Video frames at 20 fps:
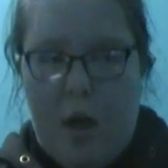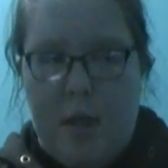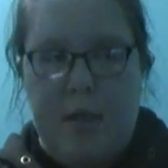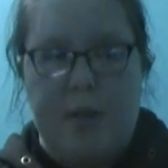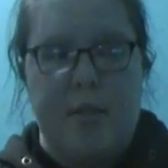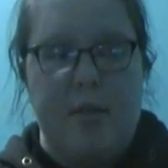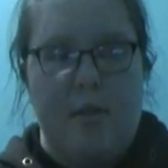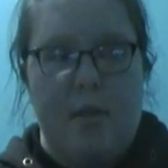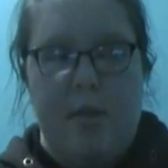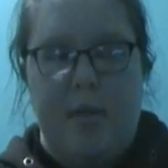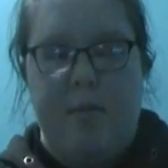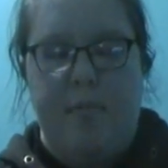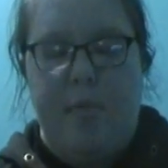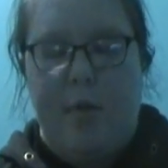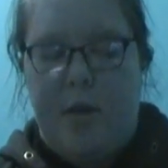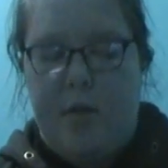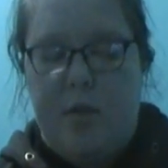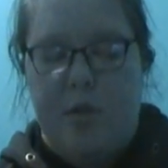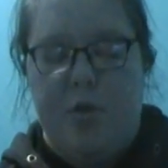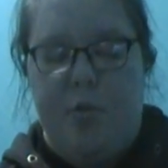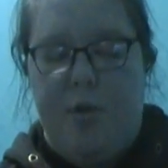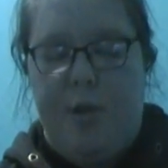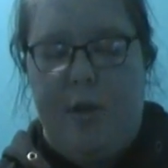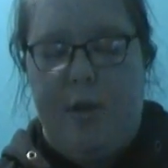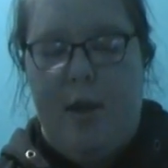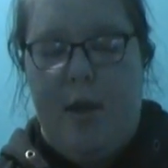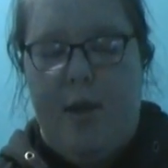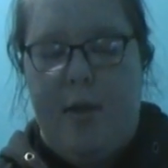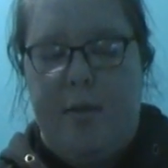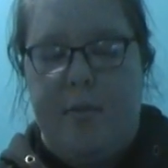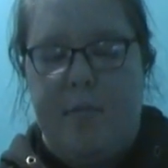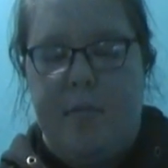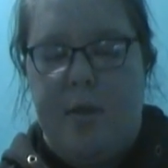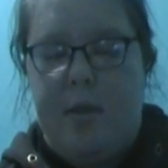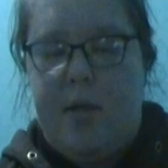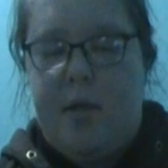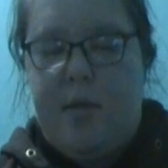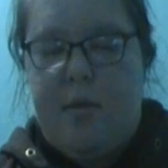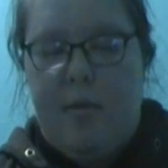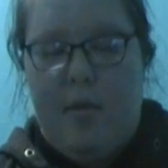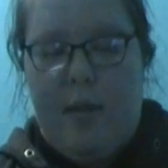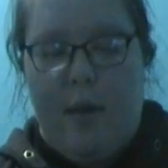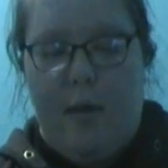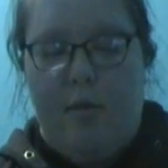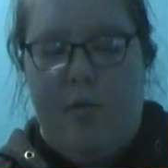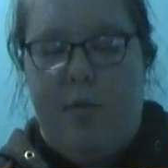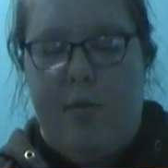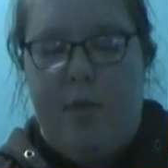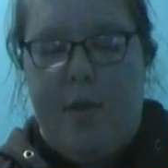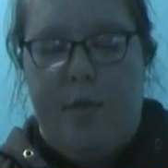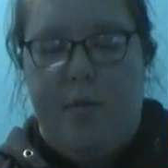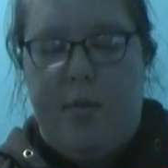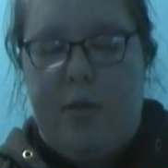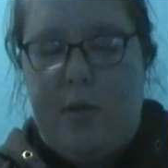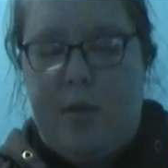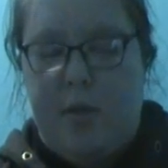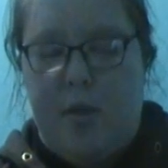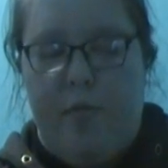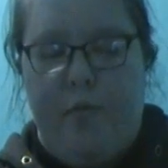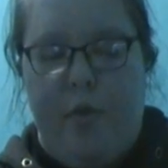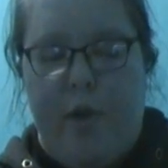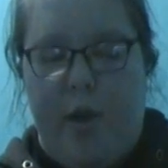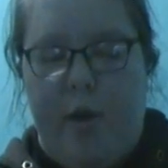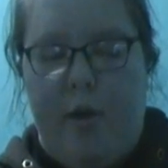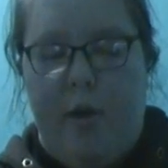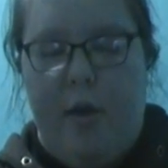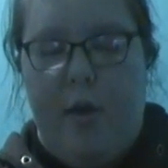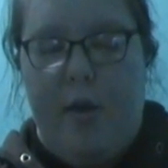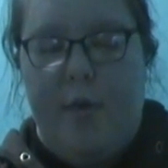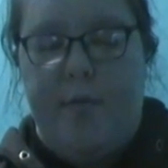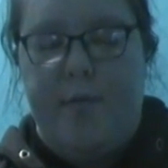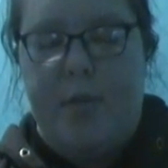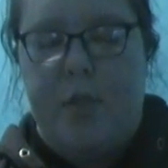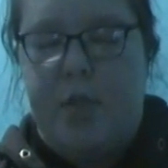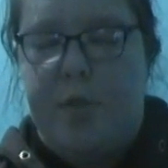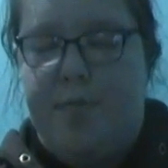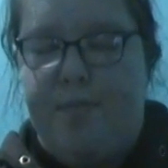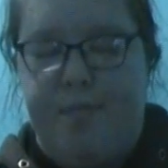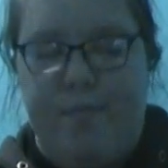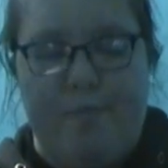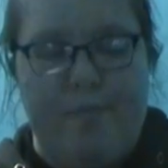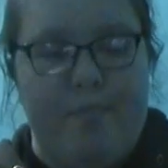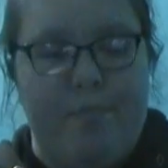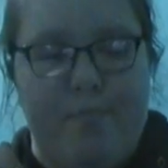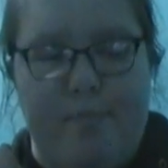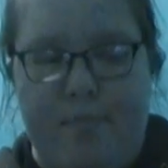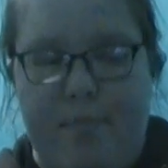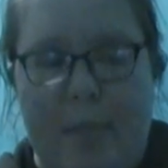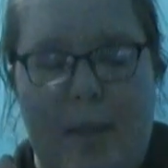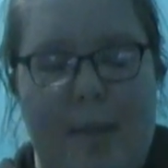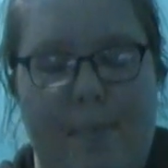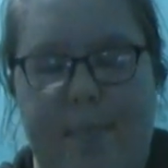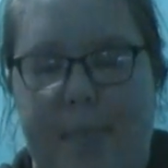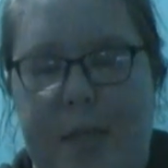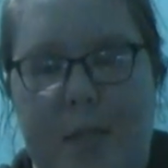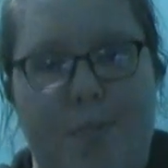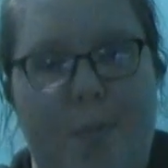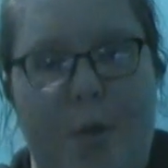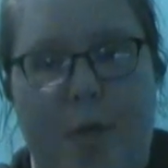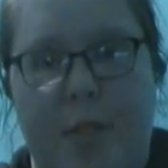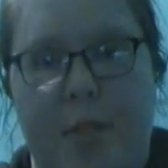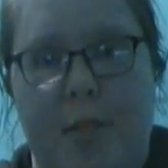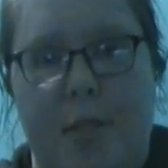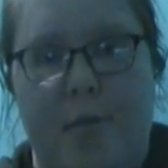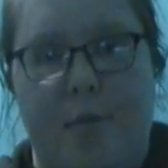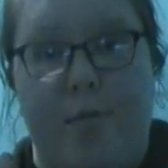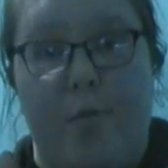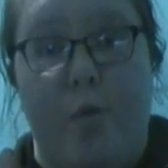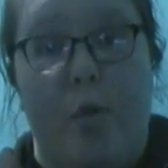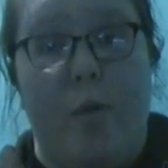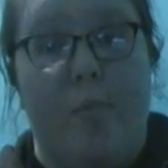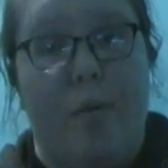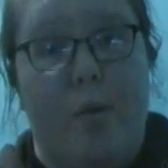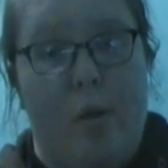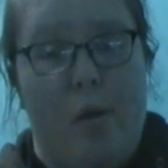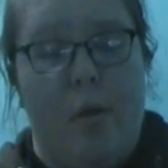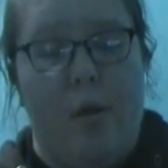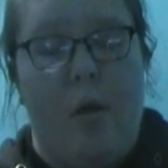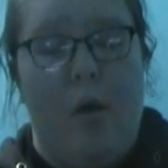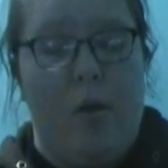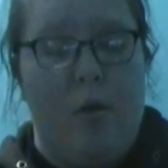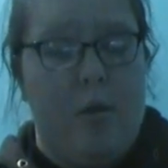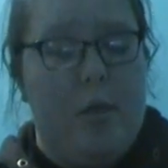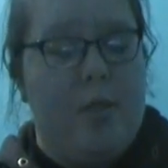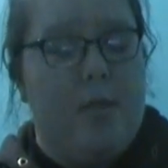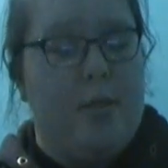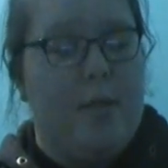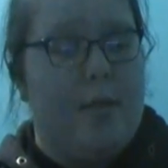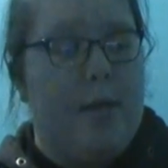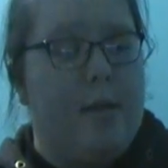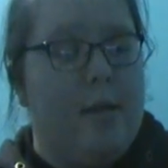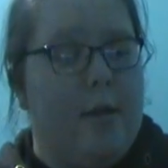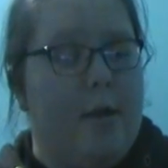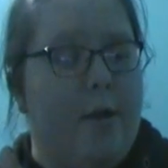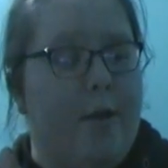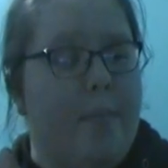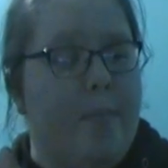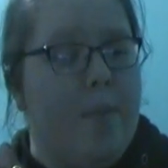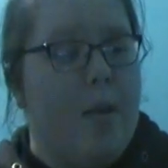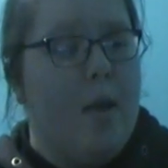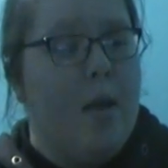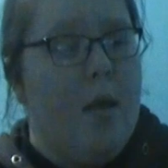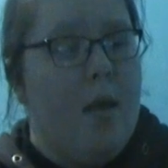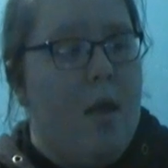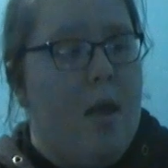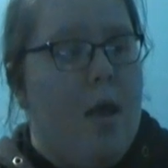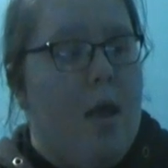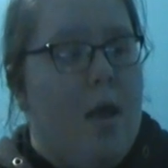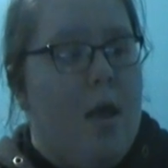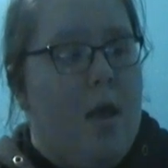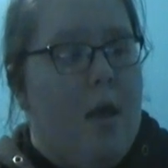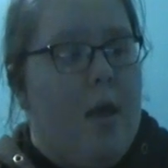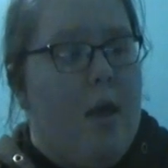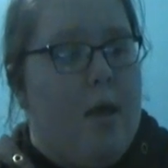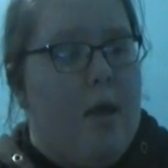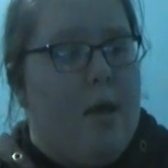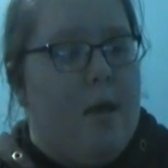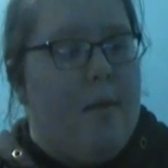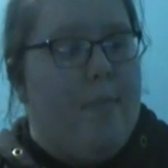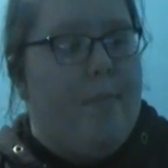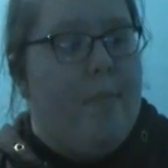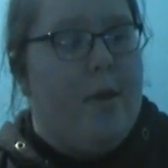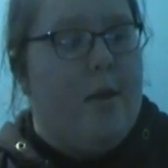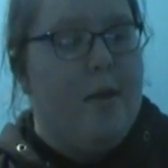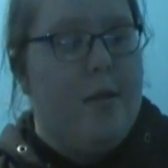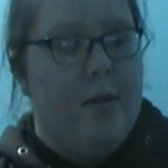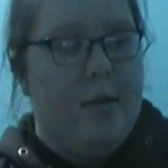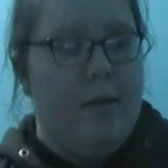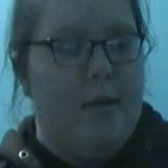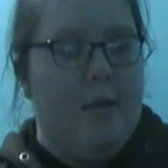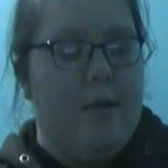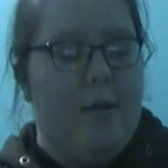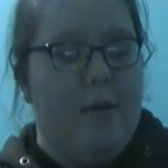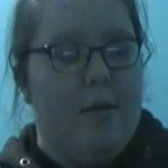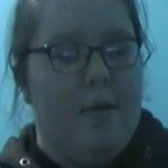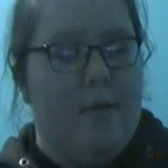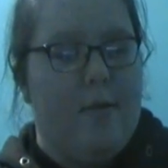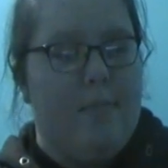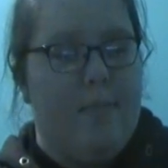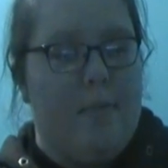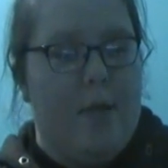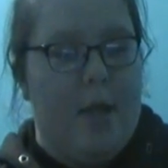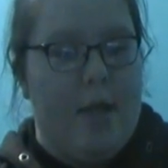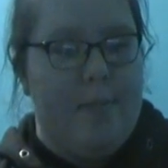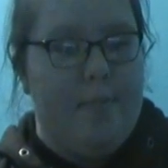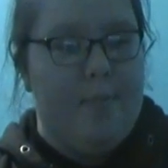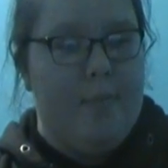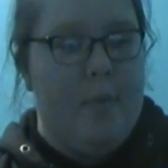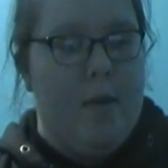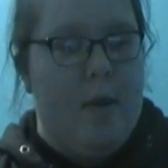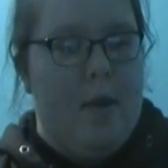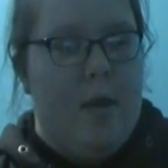Honestly, their storyline, that whole thing with the Sunfire Elves, best part of season 4, but I'll get into that later. Yeah.